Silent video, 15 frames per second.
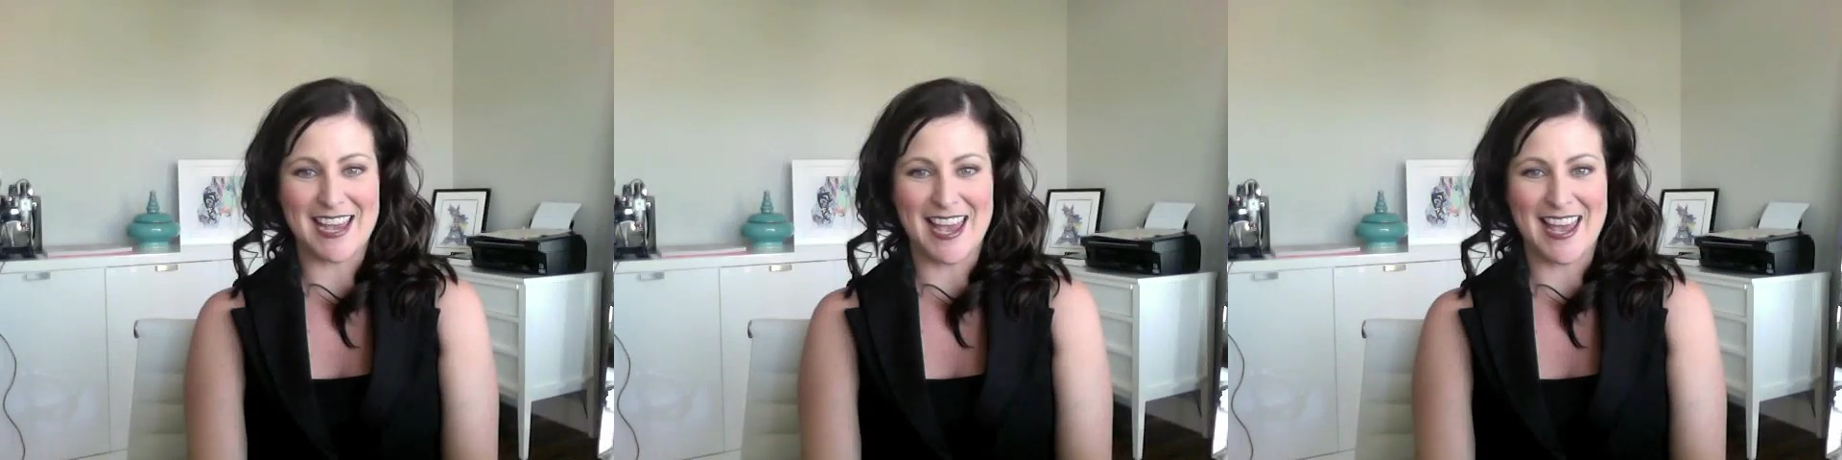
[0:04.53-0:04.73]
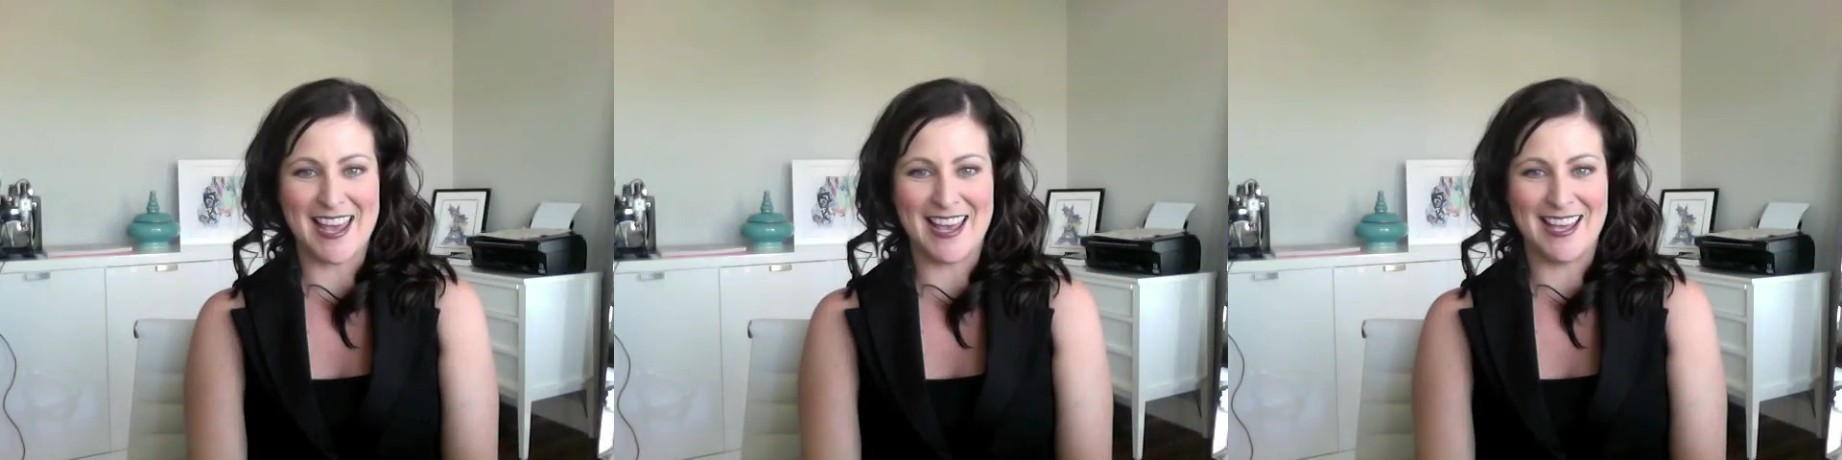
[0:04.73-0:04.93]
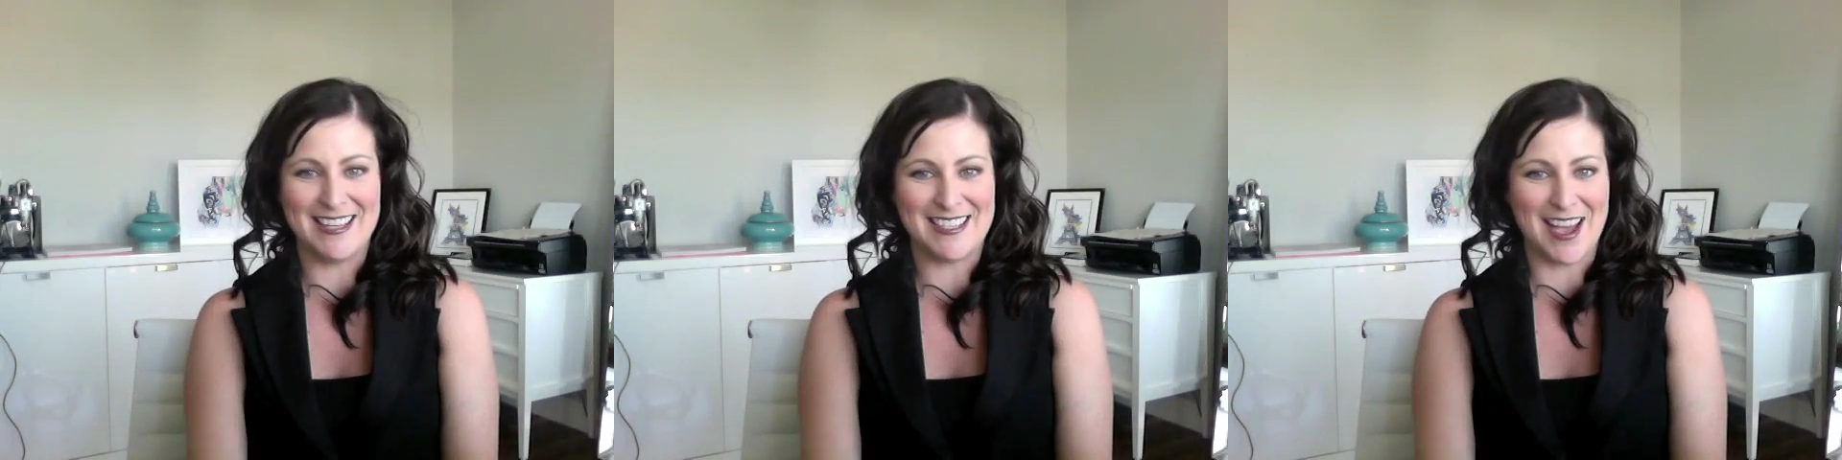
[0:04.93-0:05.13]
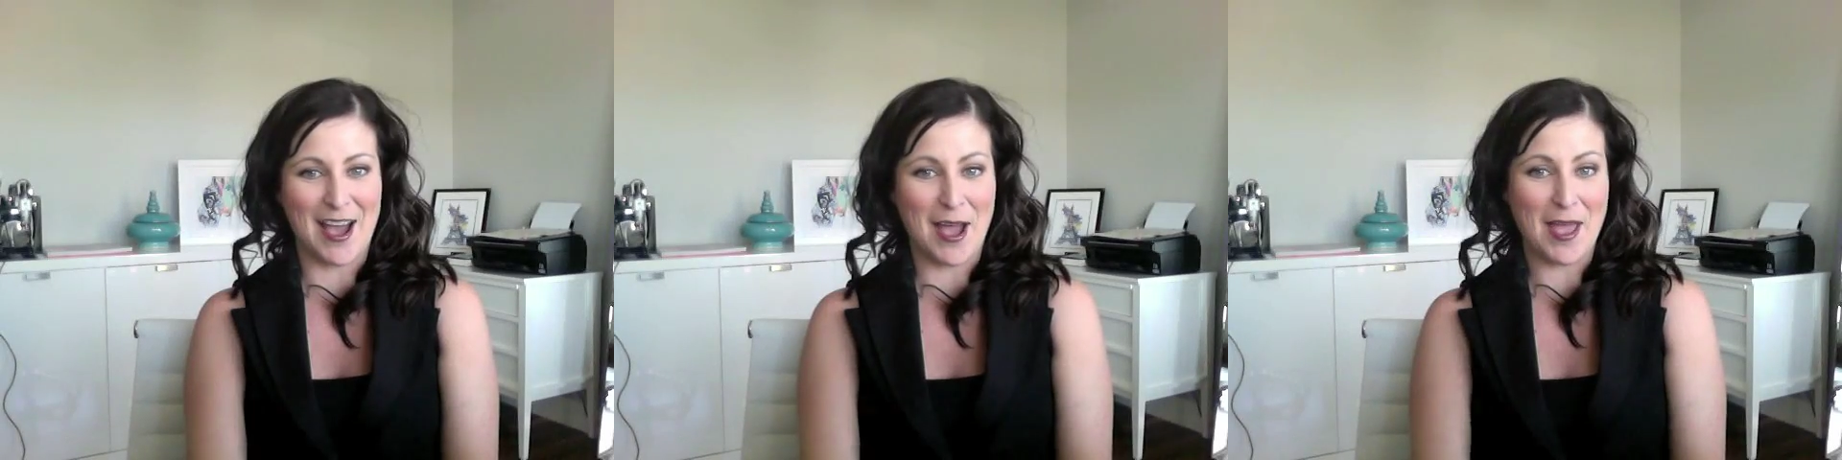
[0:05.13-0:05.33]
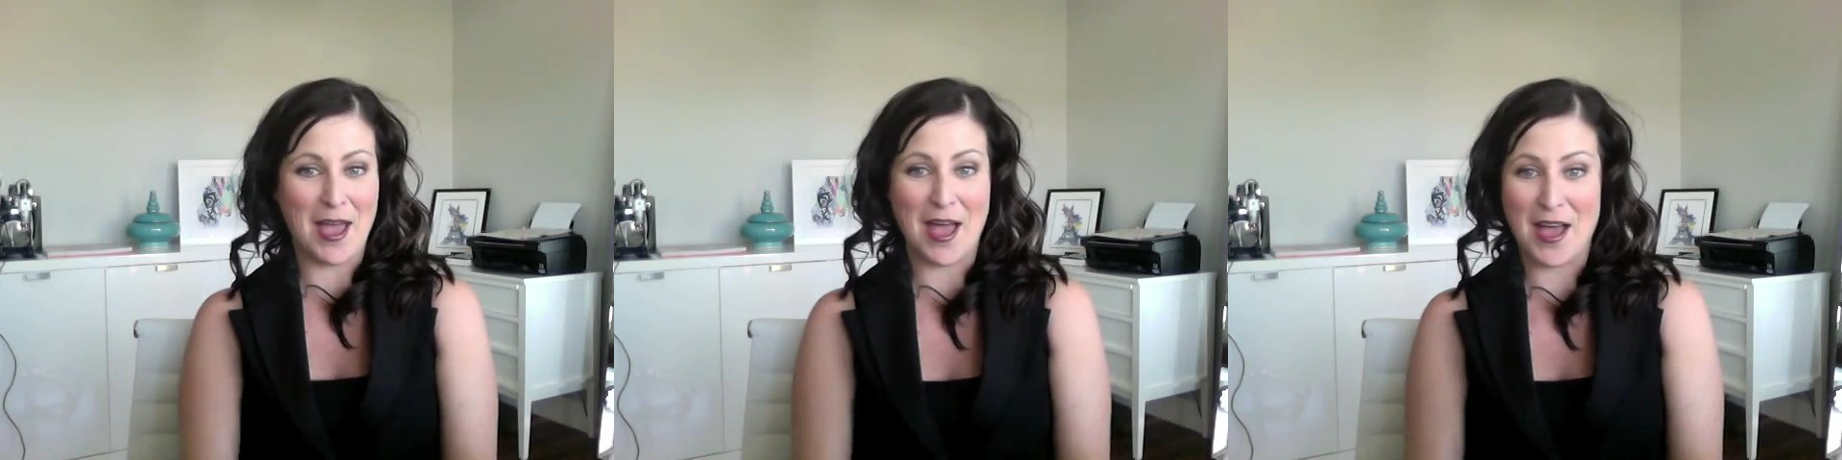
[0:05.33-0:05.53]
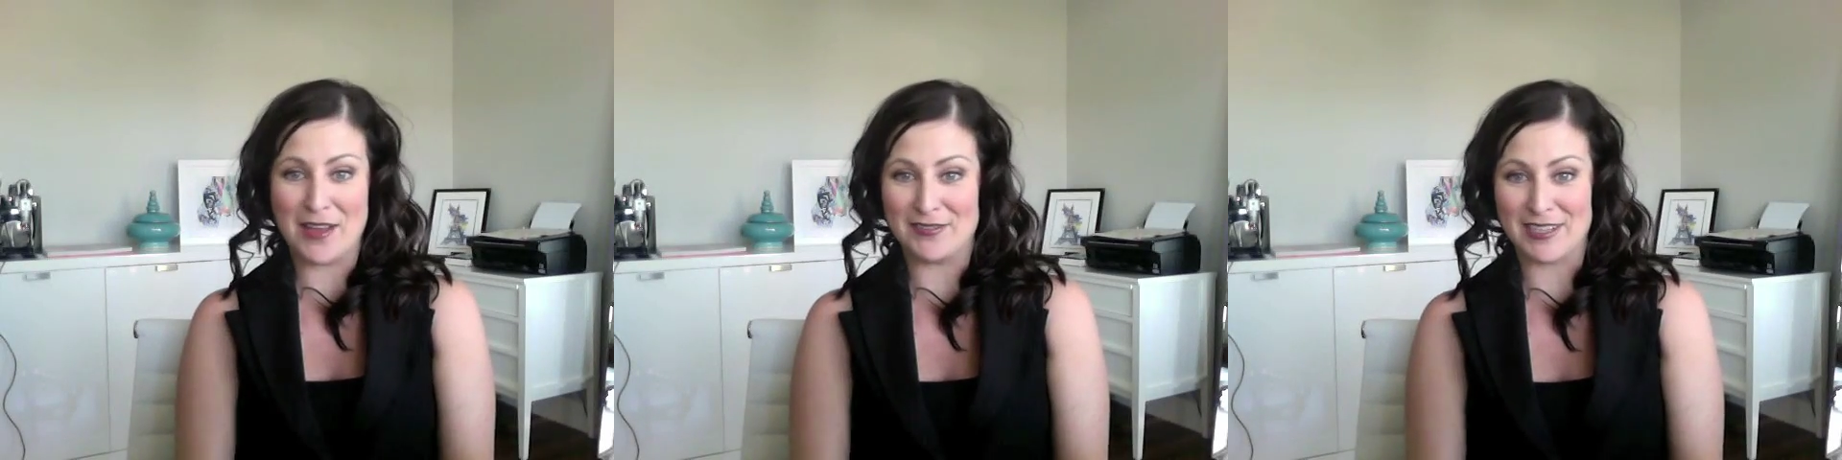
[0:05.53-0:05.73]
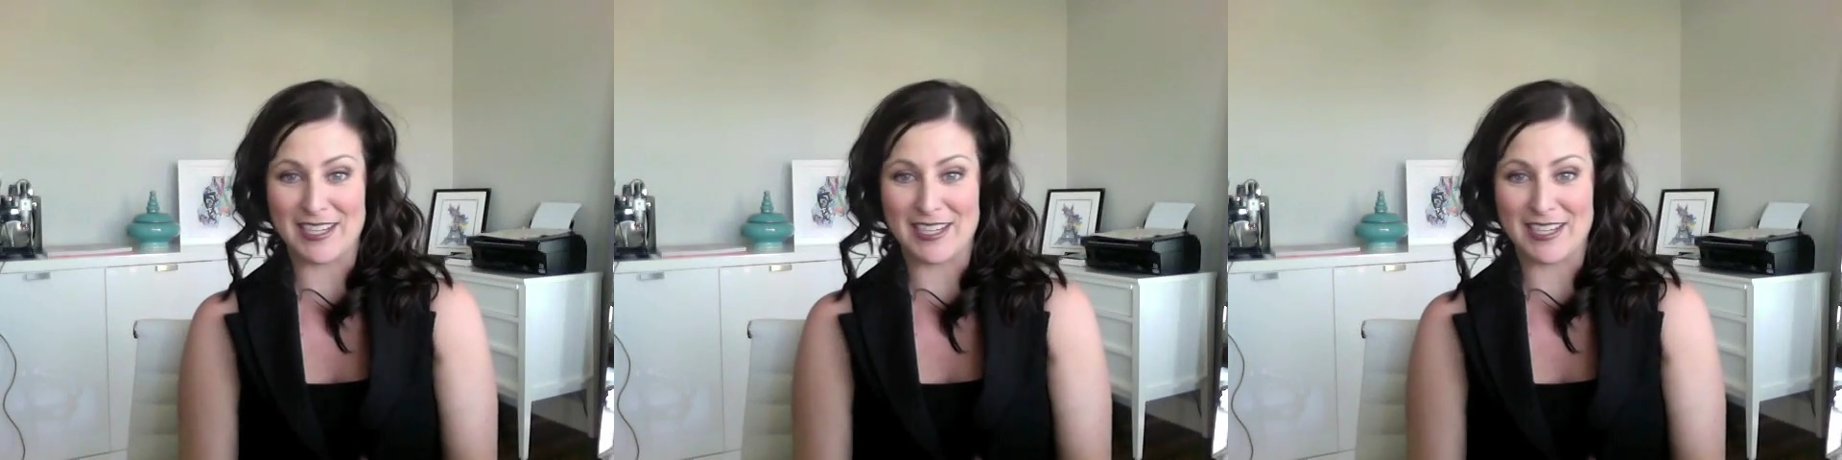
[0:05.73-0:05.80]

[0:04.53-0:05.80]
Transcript: and I have an